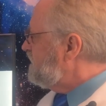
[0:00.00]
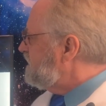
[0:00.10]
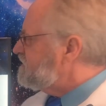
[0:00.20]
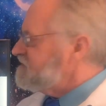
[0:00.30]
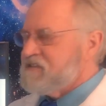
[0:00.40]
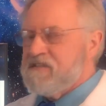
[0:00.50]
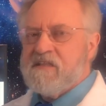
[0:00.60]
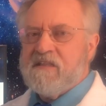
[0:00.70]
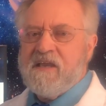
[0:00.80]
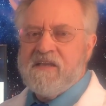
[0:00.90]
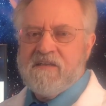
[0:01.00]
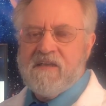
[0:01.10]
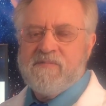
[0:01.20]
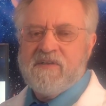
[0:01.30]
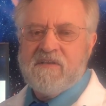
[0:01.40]
doesn't see the light
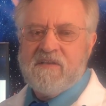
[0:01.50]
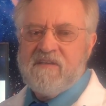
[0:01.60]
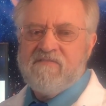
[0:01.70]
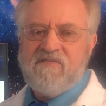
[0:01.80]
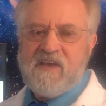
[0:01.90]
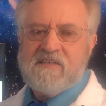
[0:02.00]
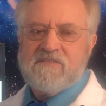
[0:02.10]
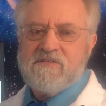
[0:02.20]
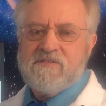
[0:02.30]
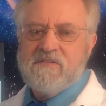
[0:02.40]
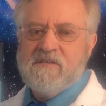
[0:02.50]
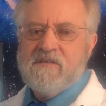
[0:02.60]
coming in faster,